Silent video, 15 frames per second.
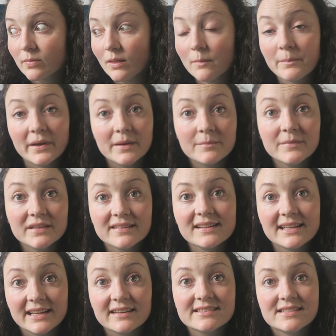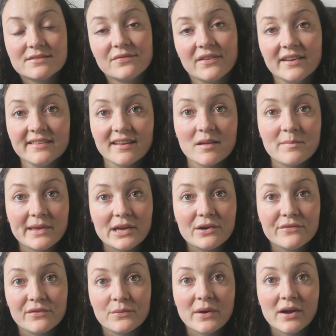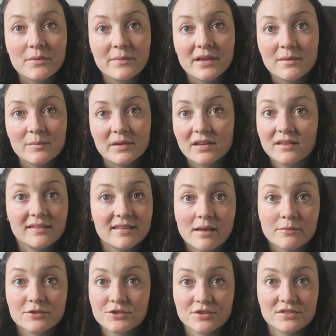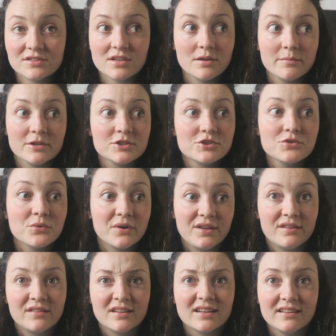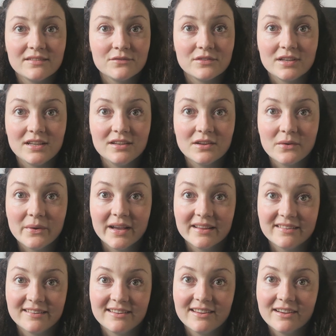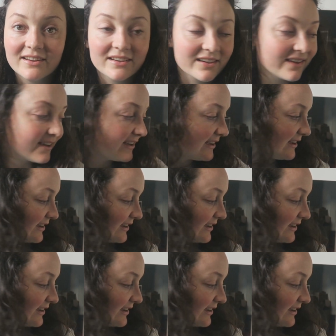But admittedly, I did find it a bit overwhelming because there was just so much choice and I didn't really know where to look.